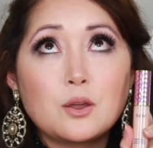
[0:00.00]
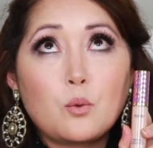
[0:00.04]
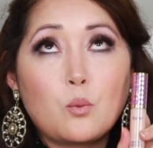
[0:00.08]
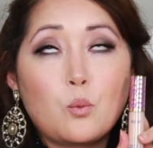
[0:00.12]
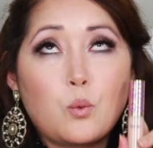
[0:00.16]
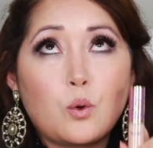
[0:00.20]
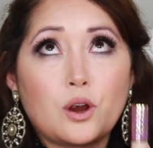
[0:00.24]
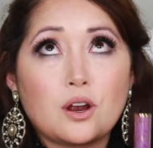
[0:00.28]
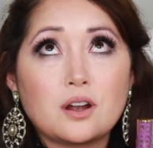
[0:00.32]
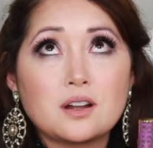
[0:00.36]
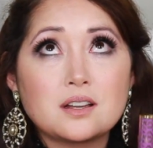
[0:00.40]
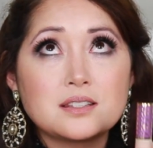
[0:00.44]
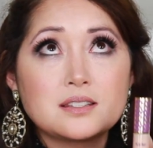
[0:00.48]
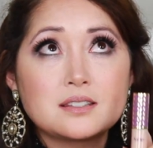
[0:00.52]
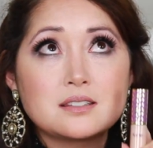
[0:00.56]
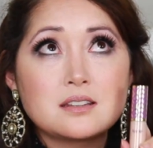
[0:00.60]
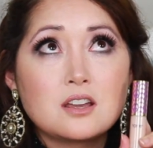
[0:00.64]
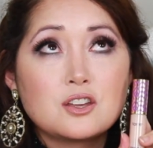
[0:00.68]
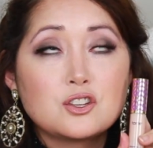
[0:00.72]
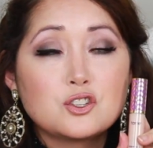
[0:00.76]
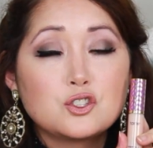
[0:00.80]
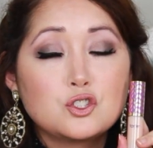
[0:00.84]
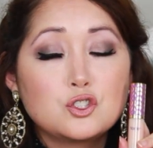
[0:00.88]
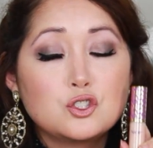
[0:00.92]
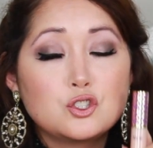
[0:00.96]
it
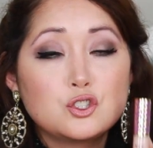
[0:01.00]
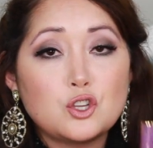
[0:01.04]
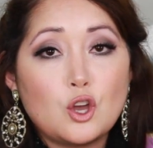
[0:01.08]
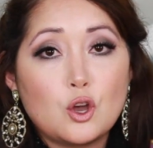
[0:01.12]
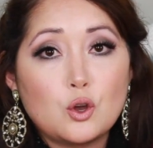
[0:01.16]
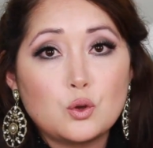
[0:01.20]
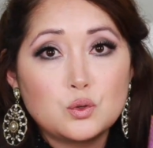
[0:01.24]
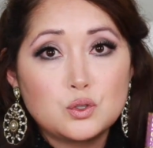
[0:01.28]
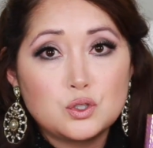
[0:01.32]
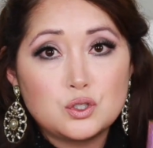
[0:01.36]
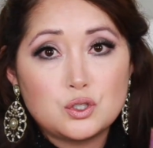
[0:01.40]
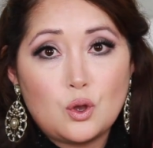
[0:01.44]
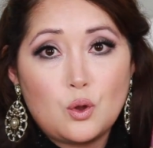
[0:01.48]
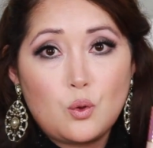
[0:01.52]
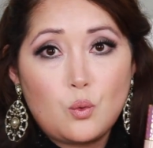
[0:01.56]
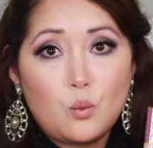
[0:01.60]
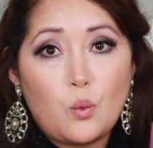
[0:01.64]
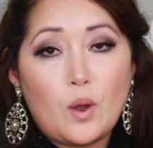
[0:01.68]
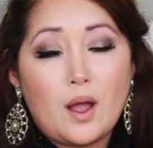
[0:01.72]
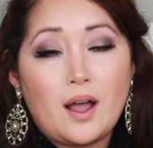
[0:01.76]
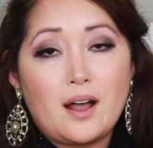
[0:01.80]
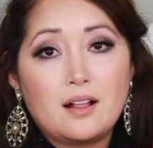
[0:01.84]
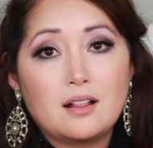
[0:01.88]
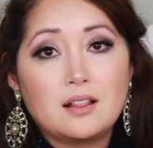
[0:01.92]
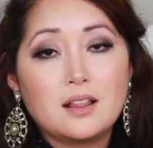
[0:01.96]
works so, so
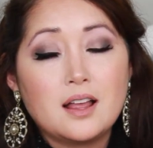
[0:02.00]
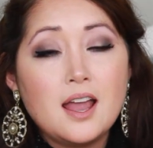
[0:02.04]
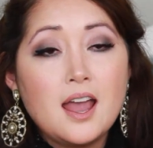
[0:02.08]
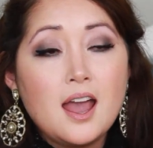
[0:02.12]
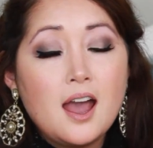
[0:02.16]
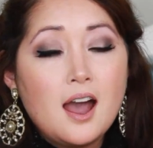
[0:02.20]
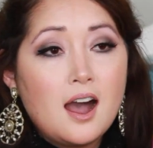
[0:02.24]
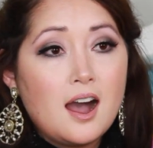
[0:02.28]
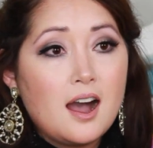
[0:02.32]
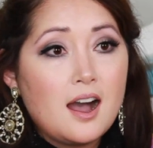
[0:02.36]
well.